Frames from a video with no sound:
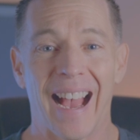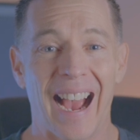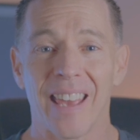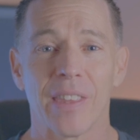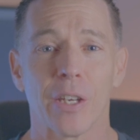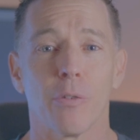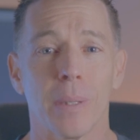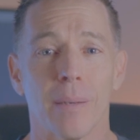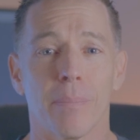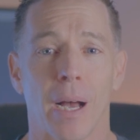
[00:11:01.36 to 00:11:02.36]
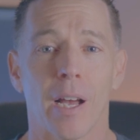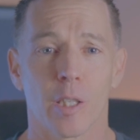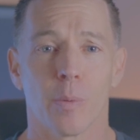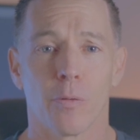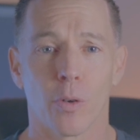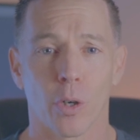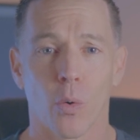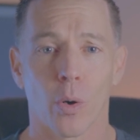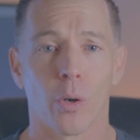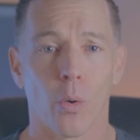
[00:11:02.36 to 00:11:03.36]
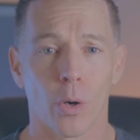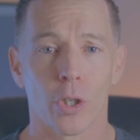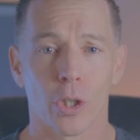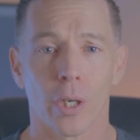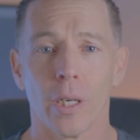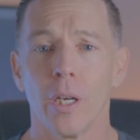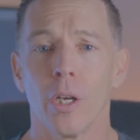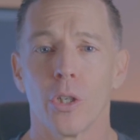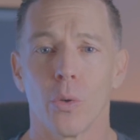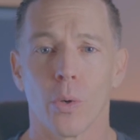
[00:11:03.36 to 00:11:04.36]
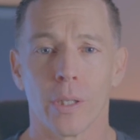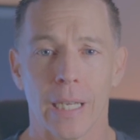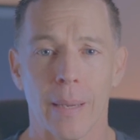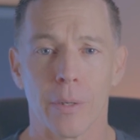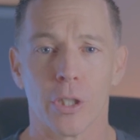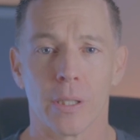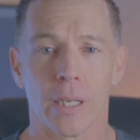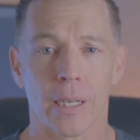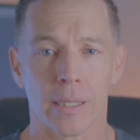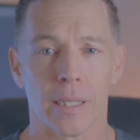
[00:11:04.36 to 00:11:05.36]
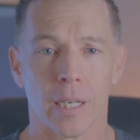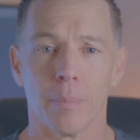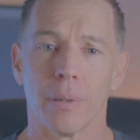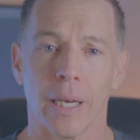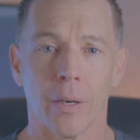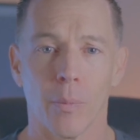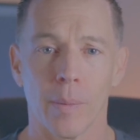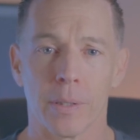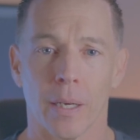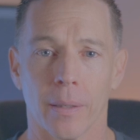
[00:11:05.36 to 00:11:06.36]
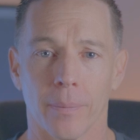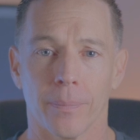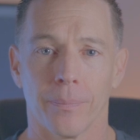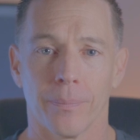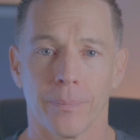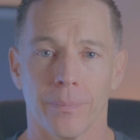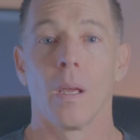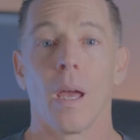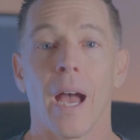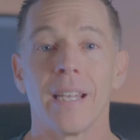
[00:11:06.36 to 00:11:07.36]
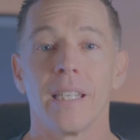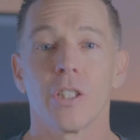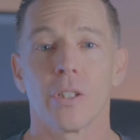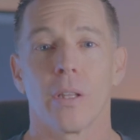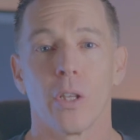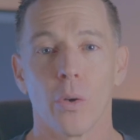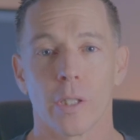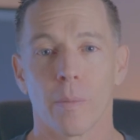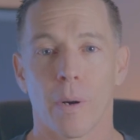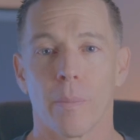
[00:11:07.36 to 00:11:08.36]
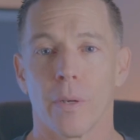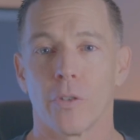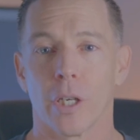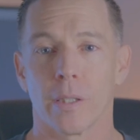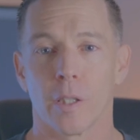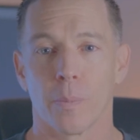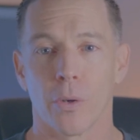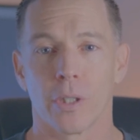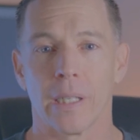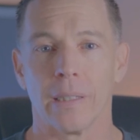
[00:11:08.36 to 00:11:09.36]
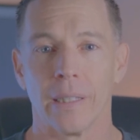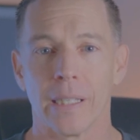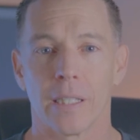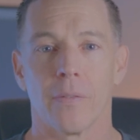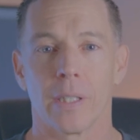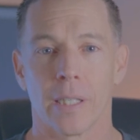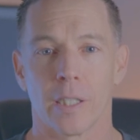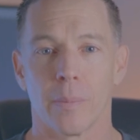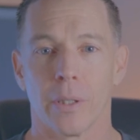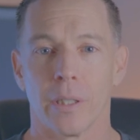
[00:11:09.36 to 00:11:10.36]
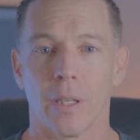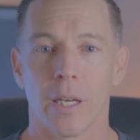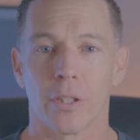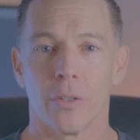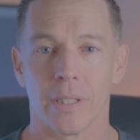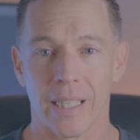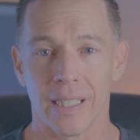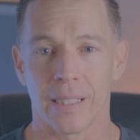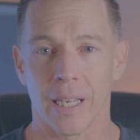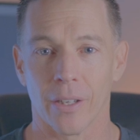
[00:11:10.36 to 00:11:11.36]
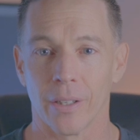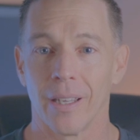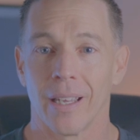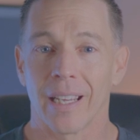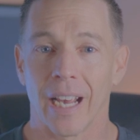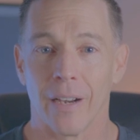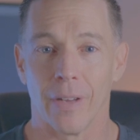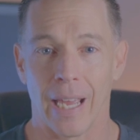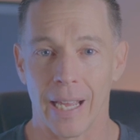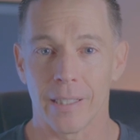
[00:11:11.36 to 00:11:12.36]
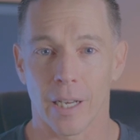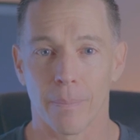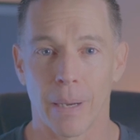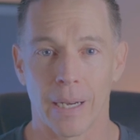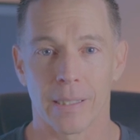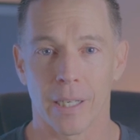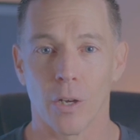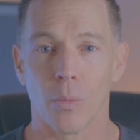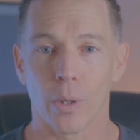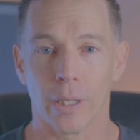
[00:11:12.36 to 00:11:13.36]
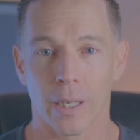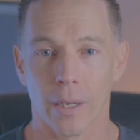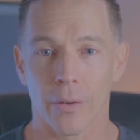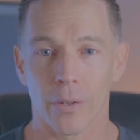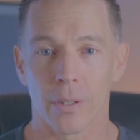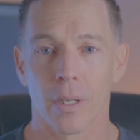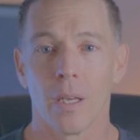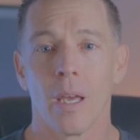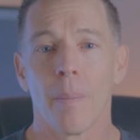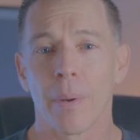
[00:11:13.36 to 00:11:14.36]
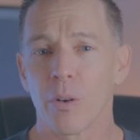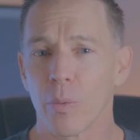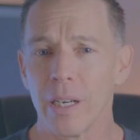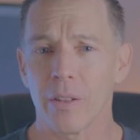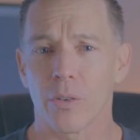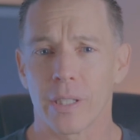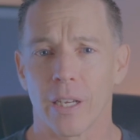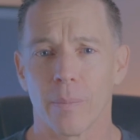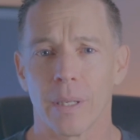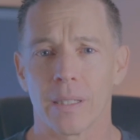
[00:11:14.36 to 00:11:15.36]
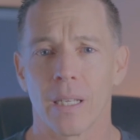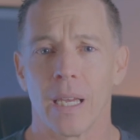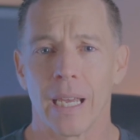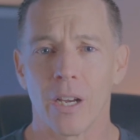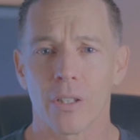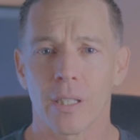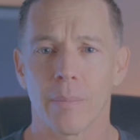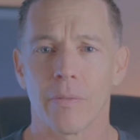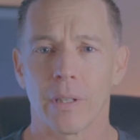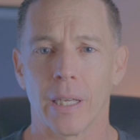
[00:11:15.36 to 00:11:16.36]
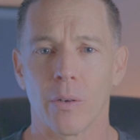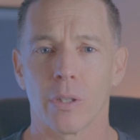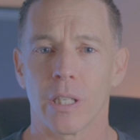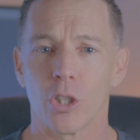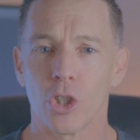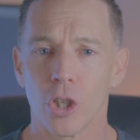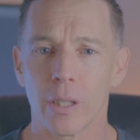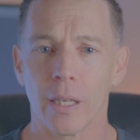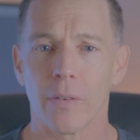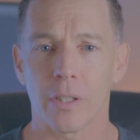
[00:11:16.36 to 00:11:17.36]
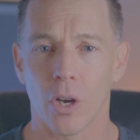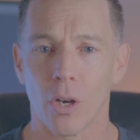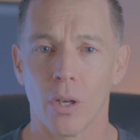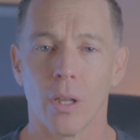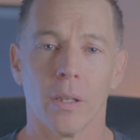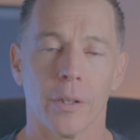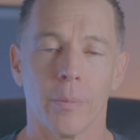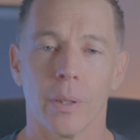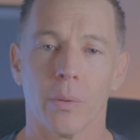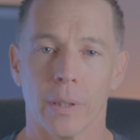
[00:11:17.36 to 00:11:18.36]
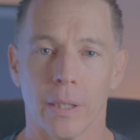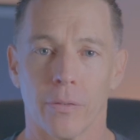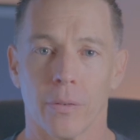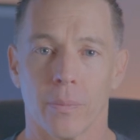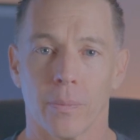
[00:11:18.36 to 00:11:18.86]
I think it would be impossible for a court or a jury to award damages against a compliant website. Additionally, the U.S. Department of Justice posts a list of accessibility lawsuits it's settled, kind of a heads on pike style warning to others. But in reading those settlements, here's some of the language that should give us all a little bit of relief.